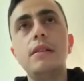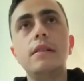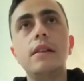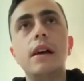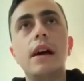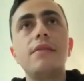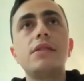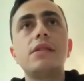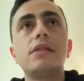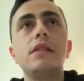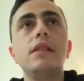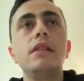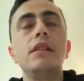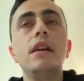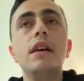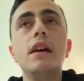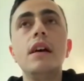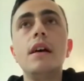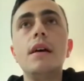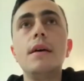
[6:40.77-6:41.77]
obviously,
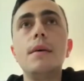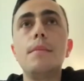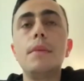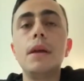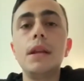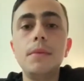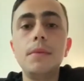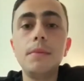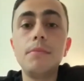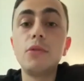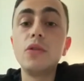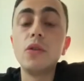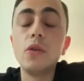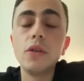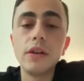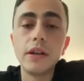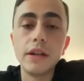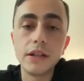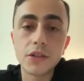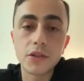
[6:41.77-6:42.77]
many people know
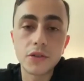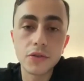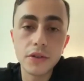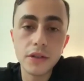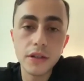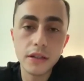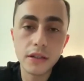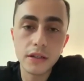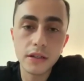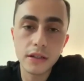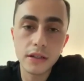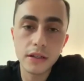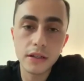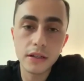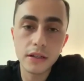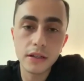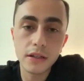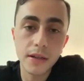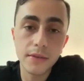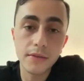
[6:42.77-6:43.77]
their history.
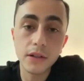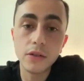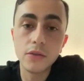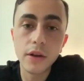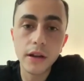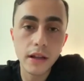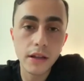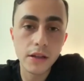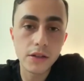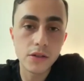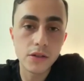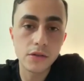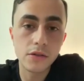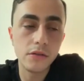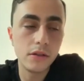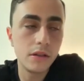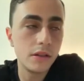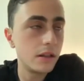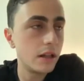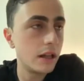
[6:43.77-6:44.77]
They have a great
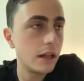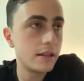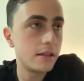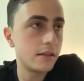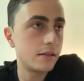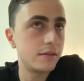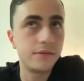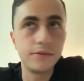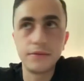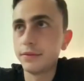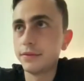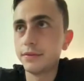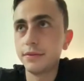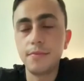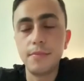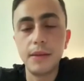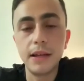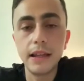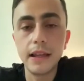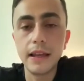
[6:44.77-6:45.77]
history, likes of
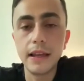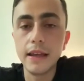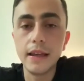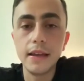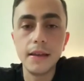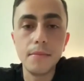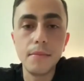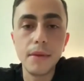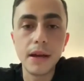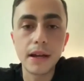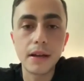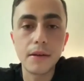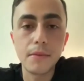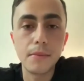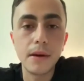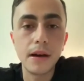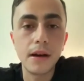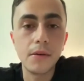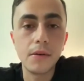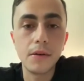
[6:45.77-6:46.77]
LA,
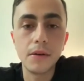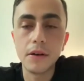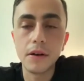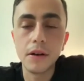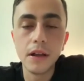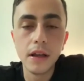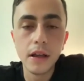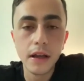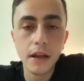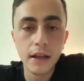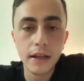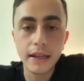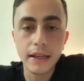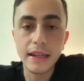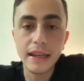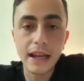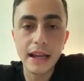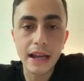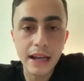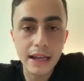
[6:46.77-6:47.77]
Beckenbauer,
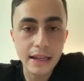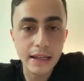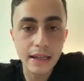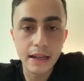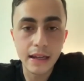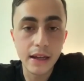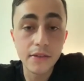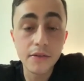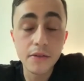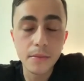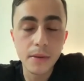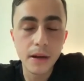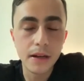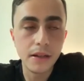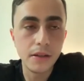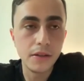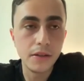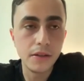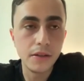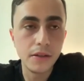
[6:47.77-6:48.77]
Kinaya,
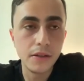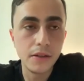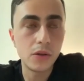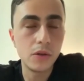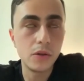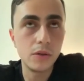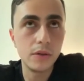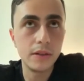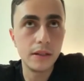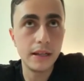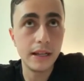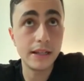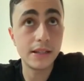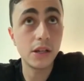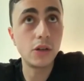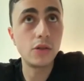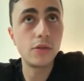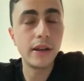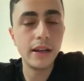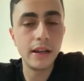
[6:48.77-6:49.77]
everybody, you know. So it has
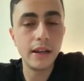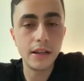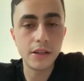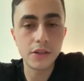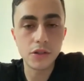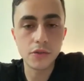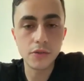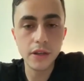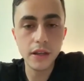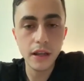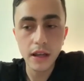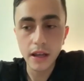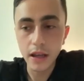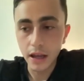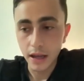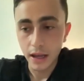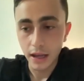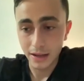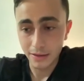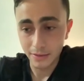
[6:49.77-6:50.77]
a great history.
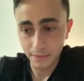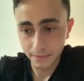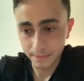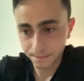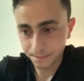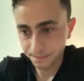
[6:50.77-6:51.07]
And